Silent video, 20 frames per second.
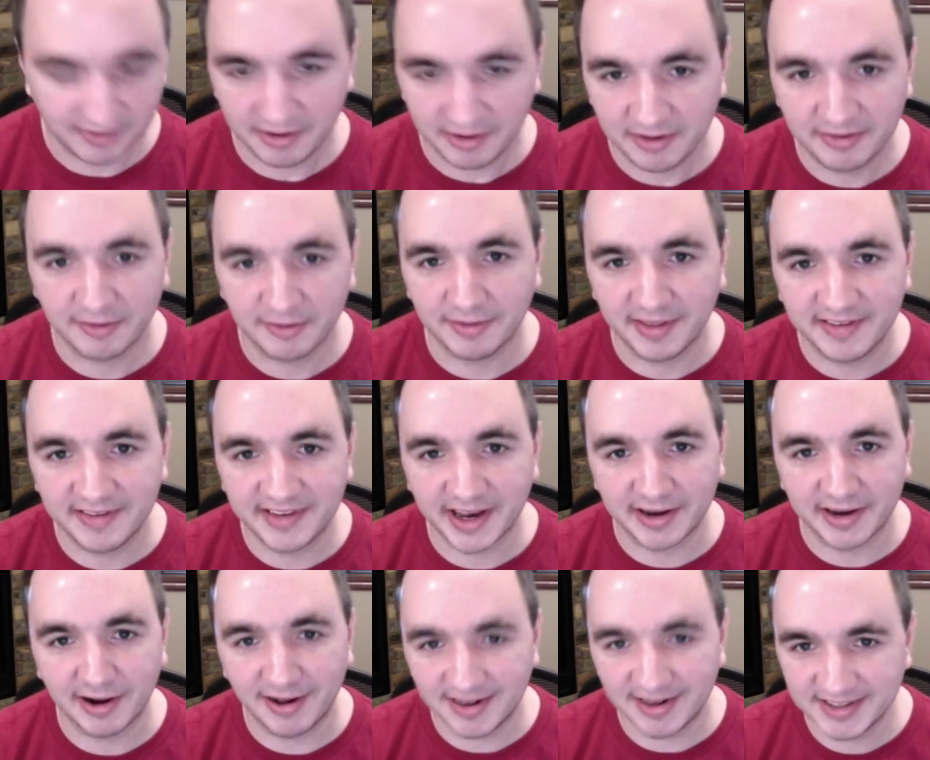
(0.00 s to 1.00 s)
So this
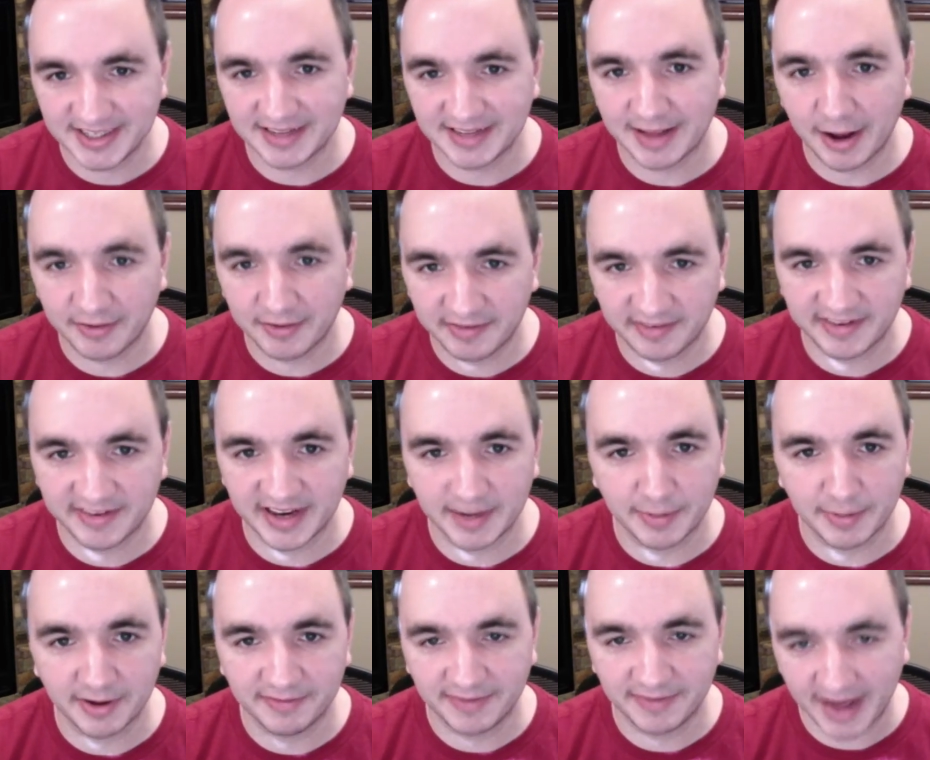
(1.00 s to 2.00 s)
technology allows us to get
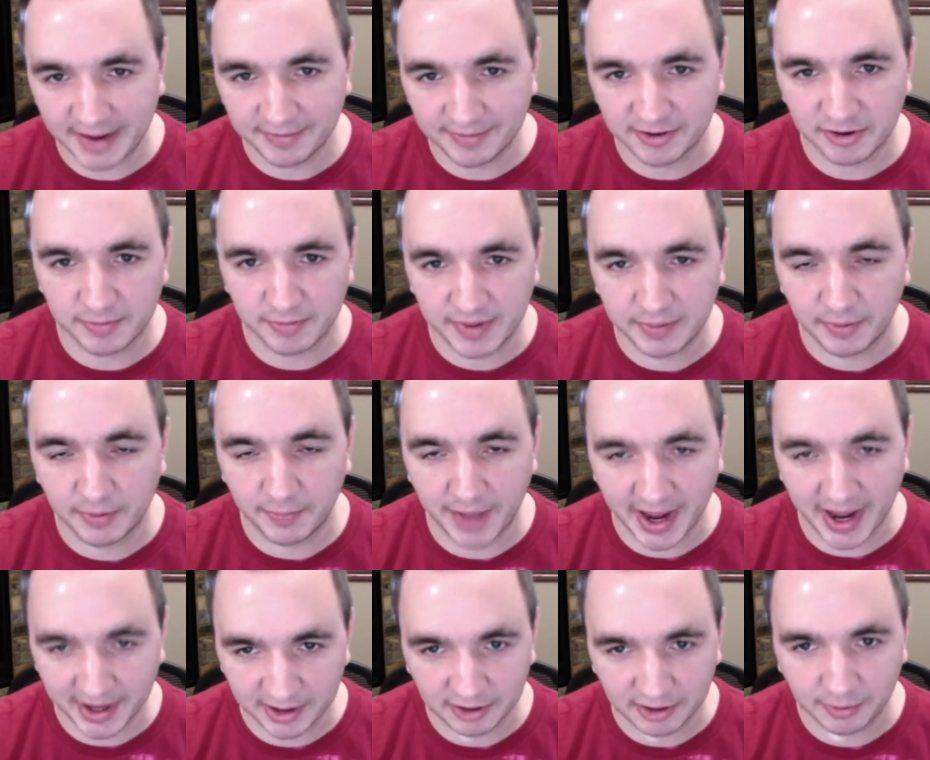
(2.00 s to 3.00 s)
about 500 people
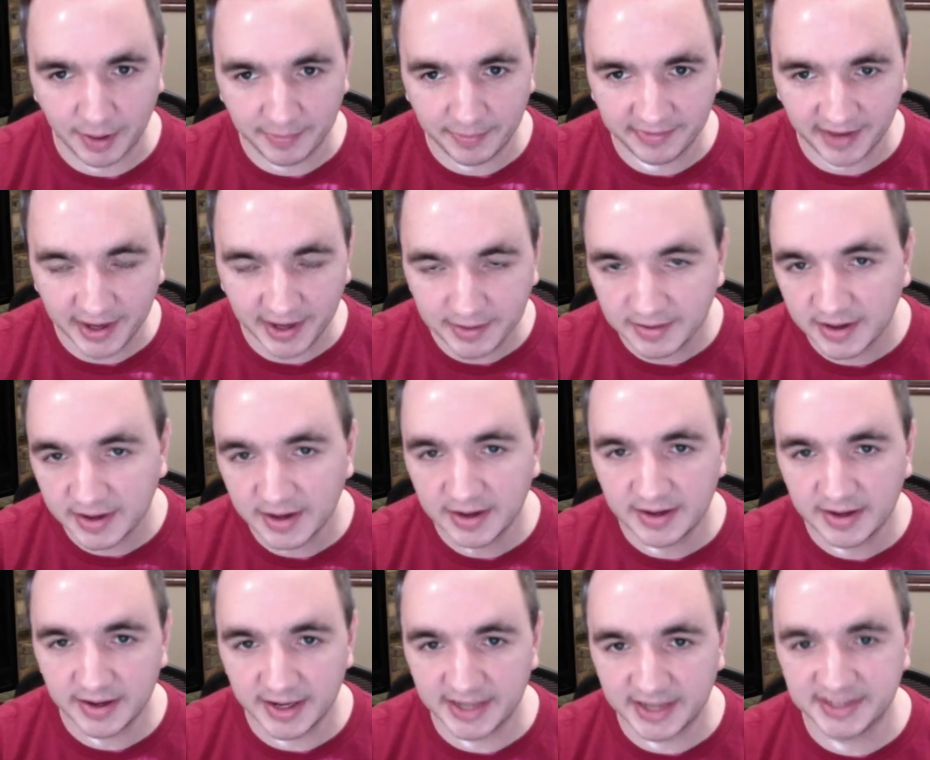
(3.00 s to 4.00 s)
back on our website
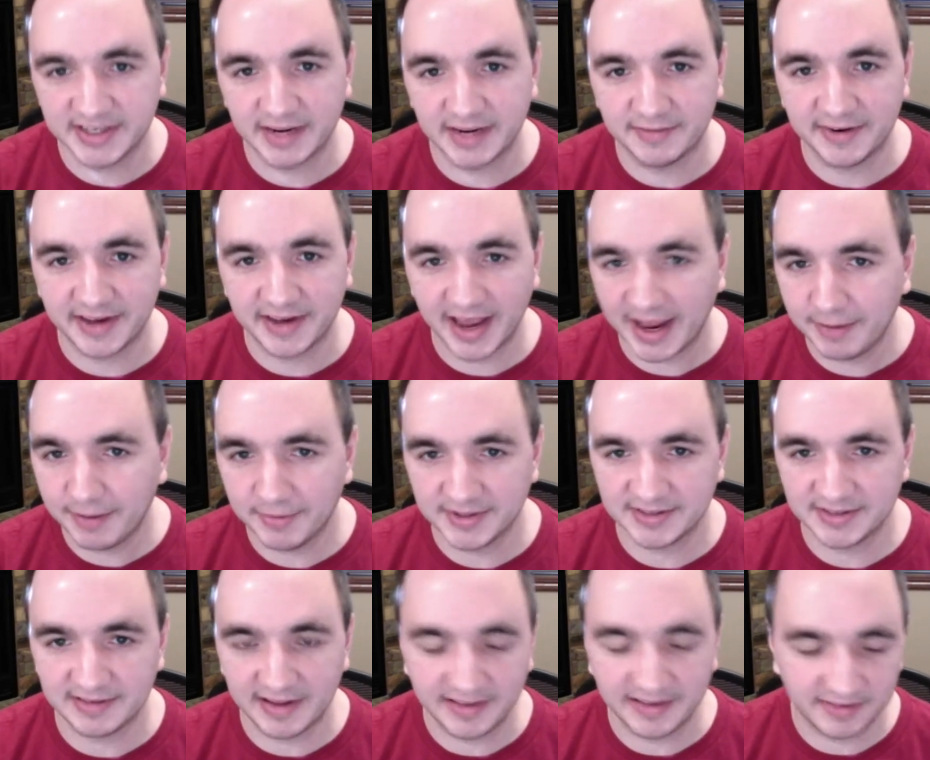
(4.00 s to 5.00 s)
each and every day, which
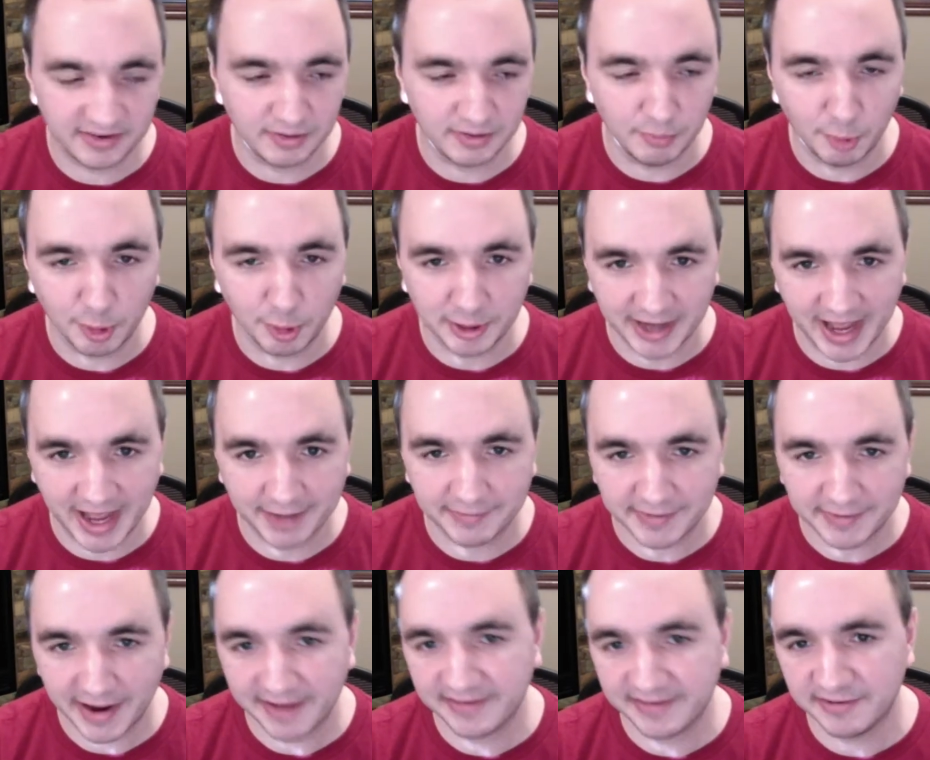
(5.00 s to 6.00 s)
leads to more
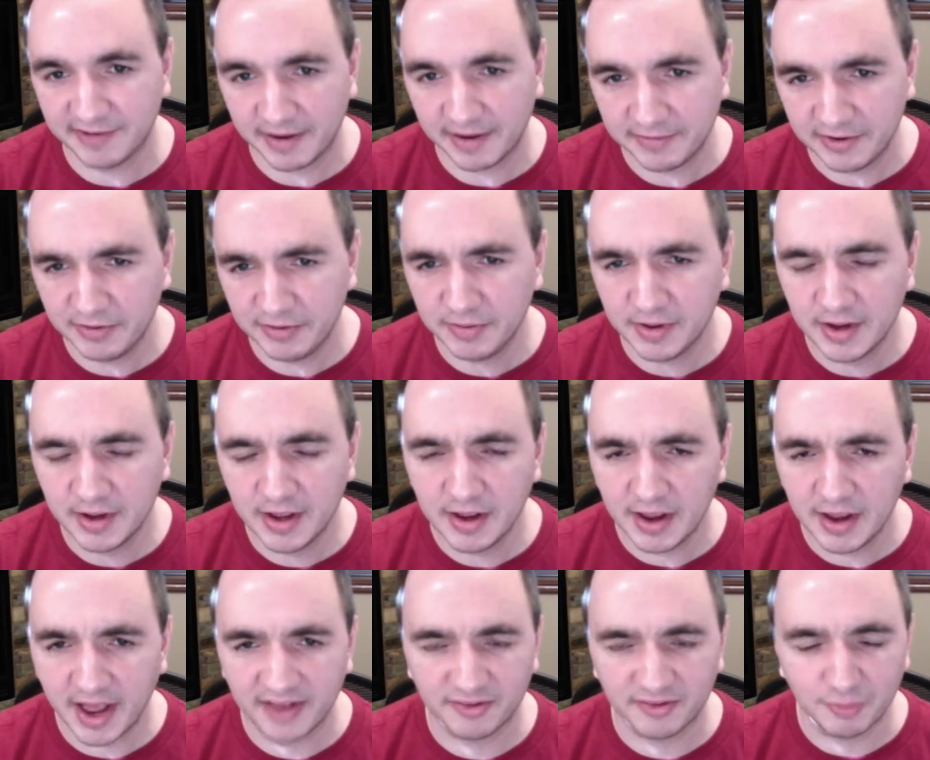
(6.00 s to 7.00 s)
advertising revenue
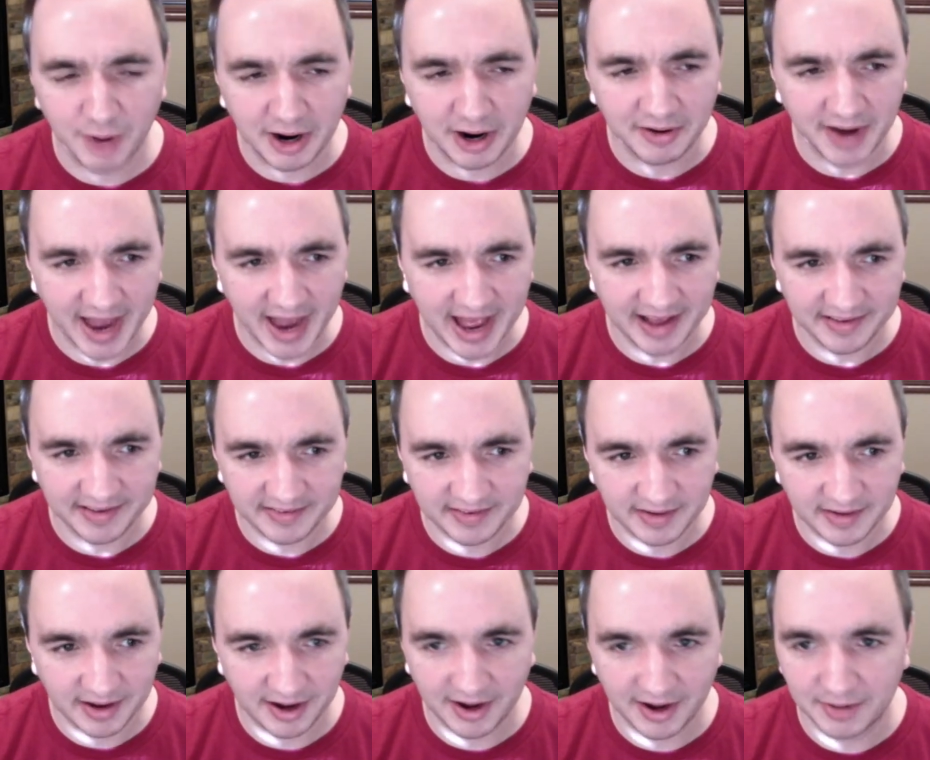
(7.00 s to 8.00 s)
as well as
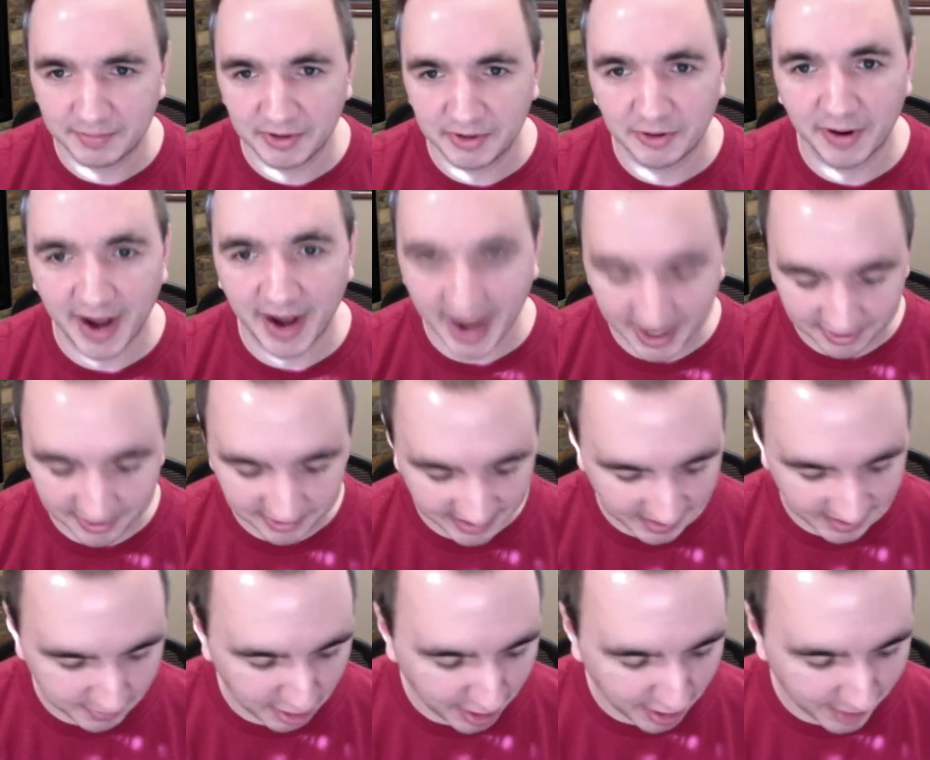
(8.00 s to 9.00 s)
higher
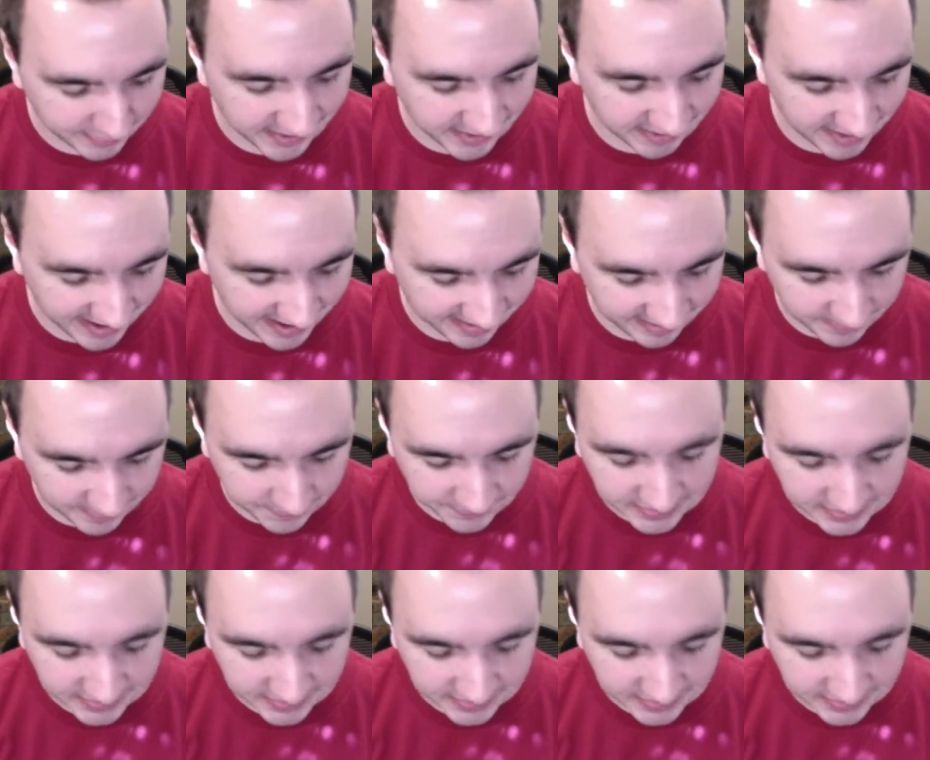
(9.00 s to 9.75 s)
email opt-in rates.